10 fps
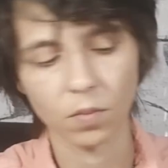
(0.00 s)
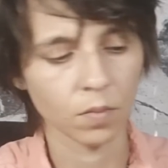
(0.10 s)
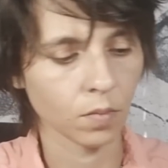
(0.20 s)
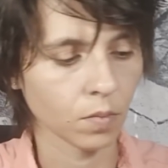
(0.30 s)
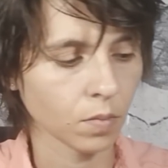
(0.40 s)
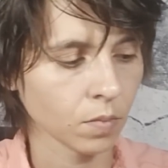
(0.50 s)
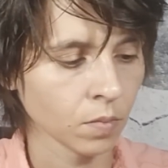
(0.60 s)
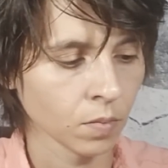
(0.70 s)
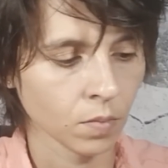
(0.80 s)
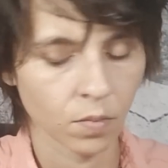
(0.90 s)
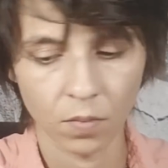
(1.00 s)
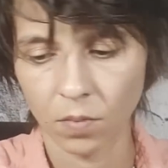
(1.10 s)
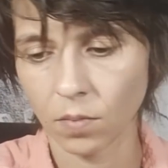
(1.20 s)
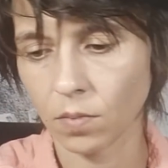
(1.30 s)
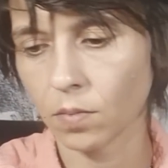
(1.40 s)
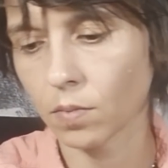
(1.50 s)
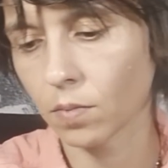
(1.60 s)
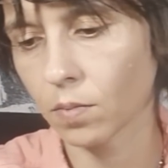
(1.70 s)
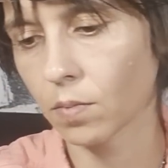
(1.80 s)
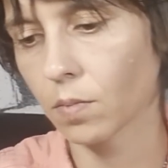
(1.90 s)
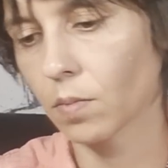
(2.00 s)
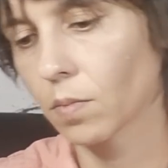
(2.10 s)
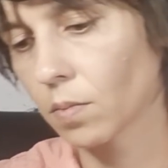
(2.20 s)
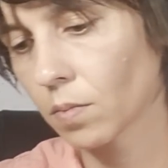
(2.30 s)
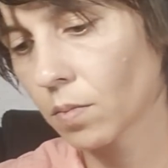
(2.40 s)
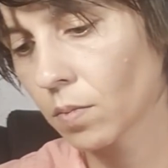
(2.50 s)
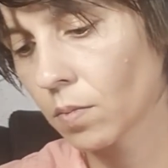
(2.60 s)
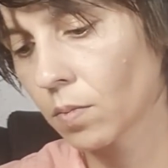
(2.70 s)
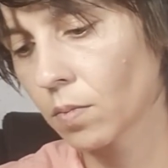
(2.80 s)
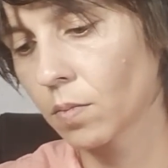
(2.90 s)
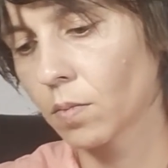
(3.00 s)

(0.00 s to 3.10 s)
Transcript: (no one is talking)